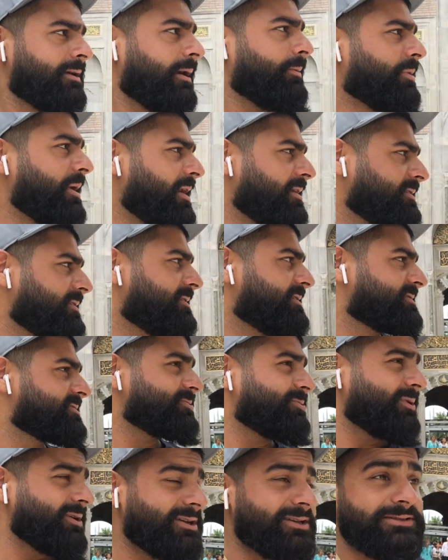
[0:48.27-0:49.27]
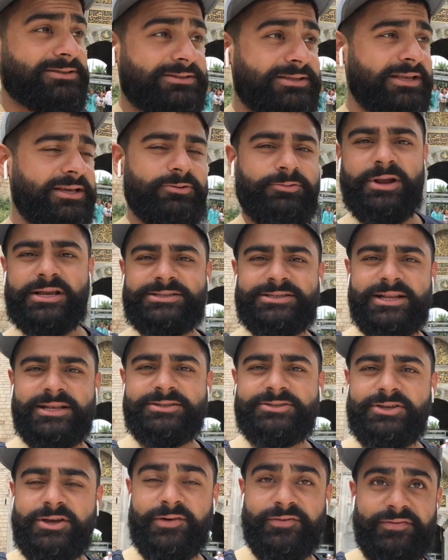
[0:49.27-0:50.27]
apparently this was the
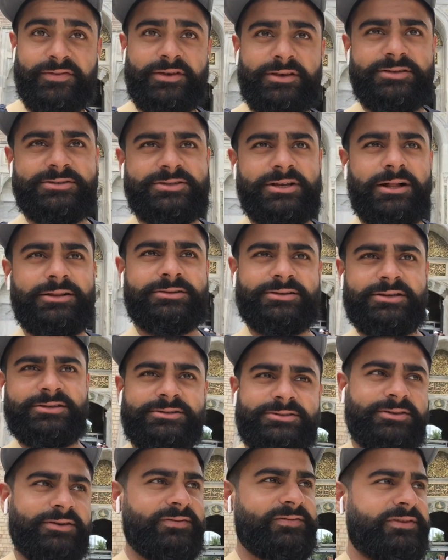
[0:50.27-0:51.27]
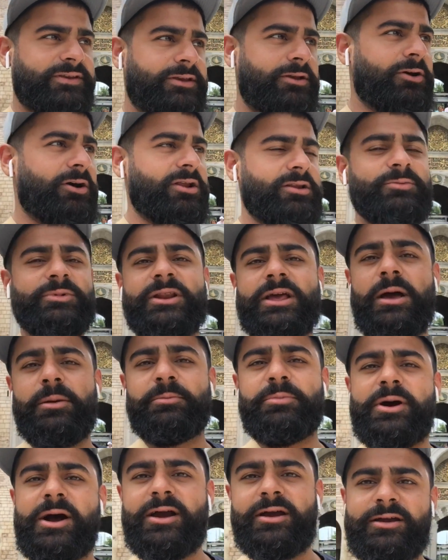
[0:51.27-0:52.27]
residence of the sultans of the Ottoman
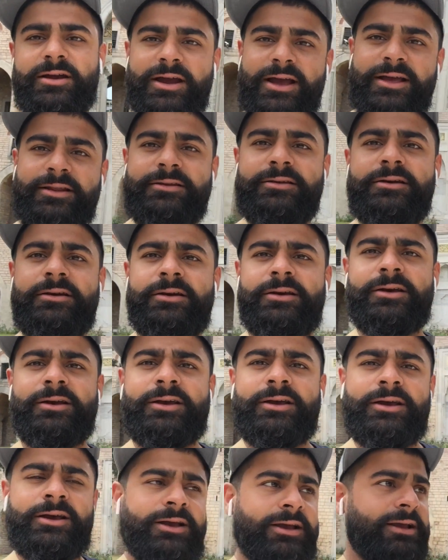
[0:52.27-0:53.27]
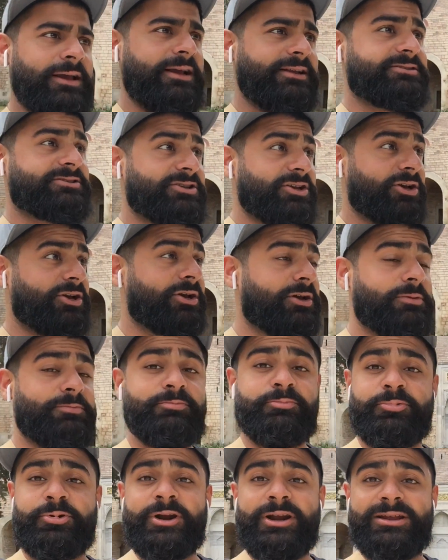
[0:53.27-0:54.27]
Empire, and it's
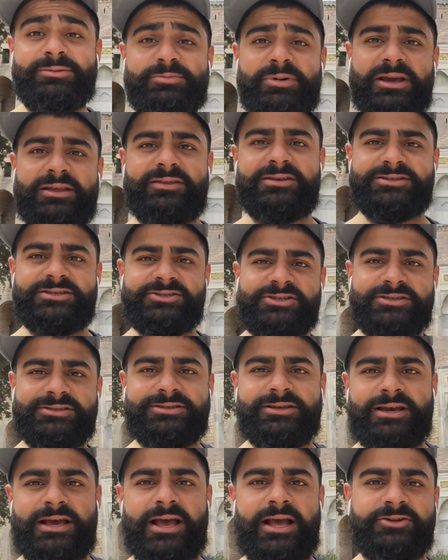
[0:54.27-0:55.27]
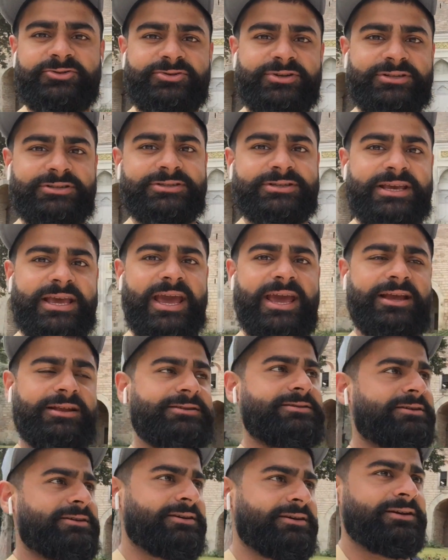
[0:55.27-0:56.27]
pretty big. This is just the entrance
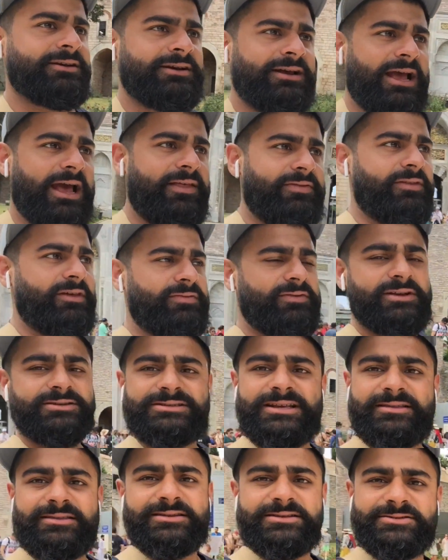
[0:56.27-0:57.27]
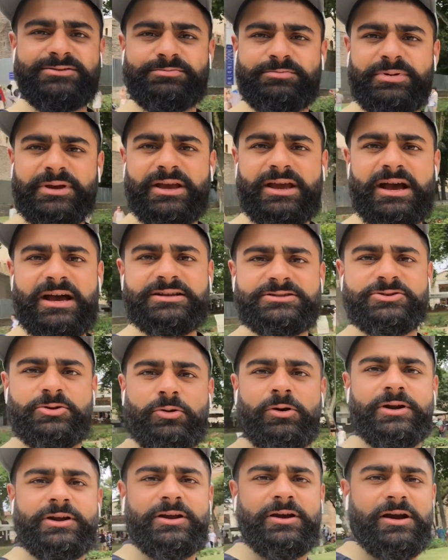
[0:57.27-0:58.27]
gate, and then there's like this big ass
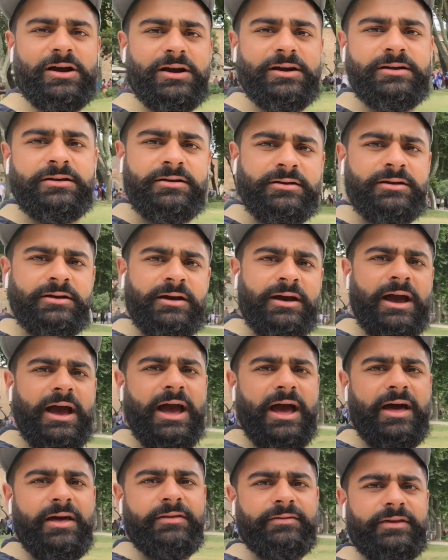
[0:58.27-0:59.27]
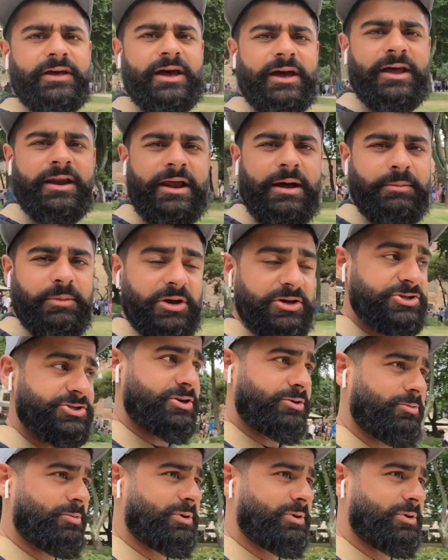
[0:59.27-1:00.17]
courtyard, and then I'm not sure